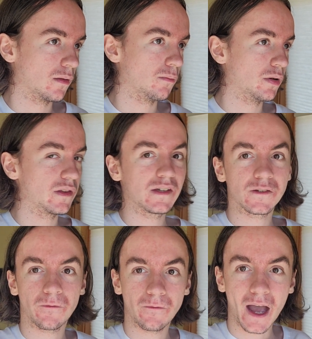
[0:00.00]
But this
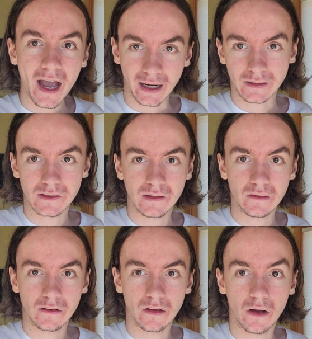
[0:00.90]
fact
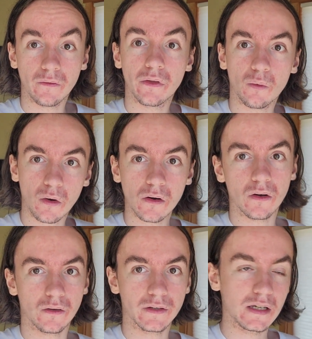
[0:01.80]
of the
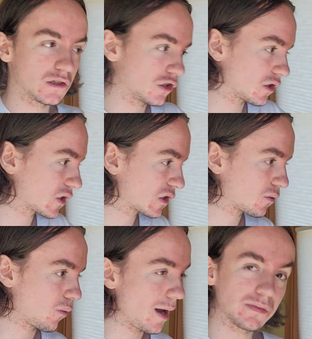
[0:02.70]
world is just
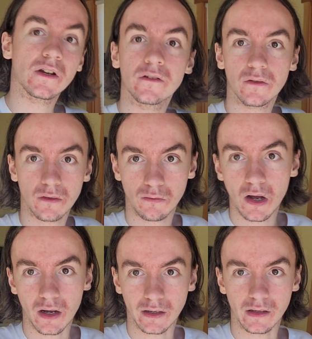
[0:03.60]
swept under the
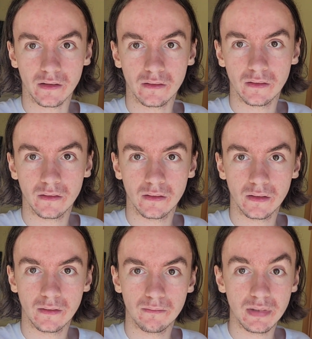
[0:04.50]
rug
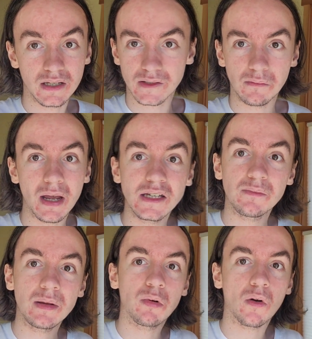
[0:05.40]
because it makes
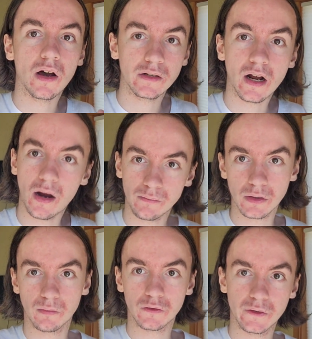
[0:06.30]
people
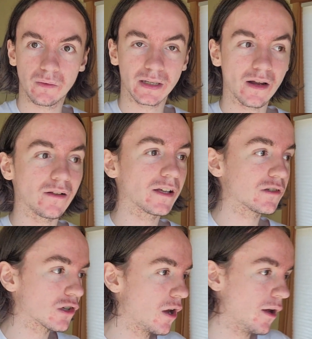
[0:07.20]
uncomfortable to
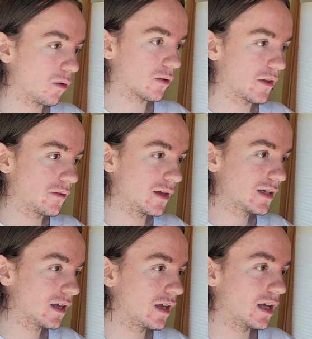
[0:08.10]
acknowledge, or they
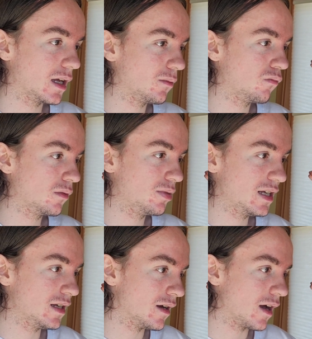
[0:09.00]
think it would
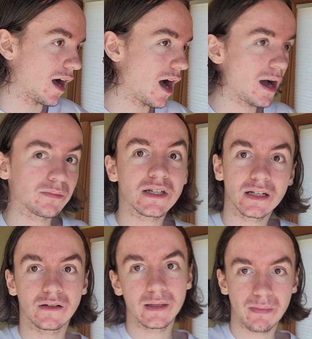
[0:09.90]
be
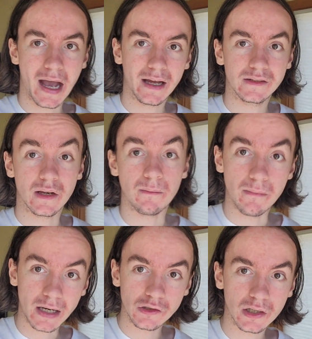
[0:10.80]
optically bad to
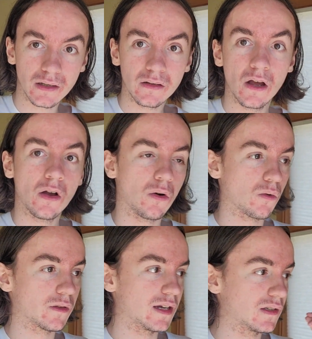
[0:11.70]
mention,
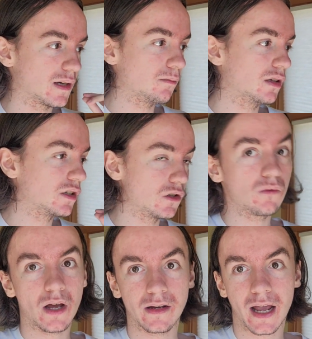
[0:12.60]
or they simply do
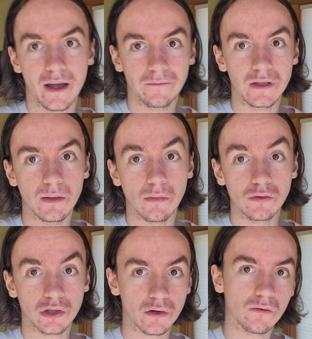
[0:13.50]
not have the
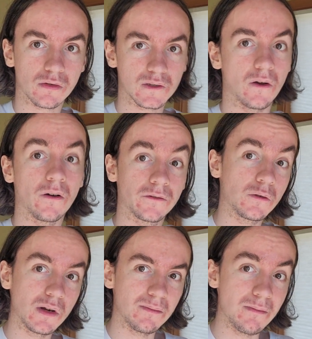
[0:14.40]
emotional resolve
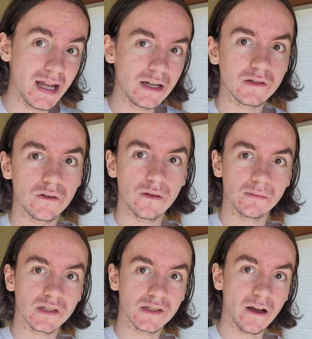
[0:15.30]
to admit it to
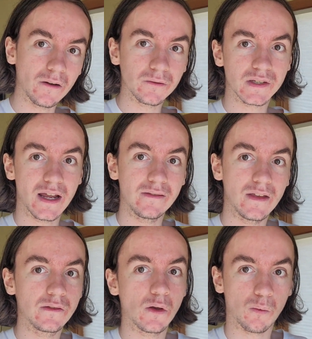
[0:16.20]
themselves and
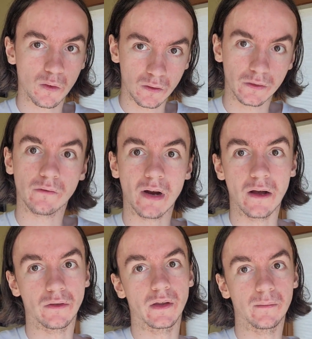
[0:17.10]
then the world
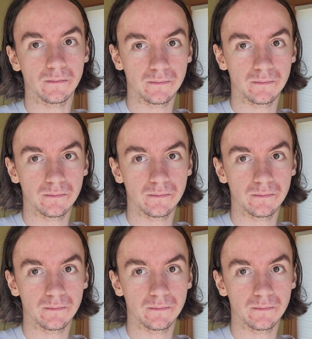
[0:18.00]
around them.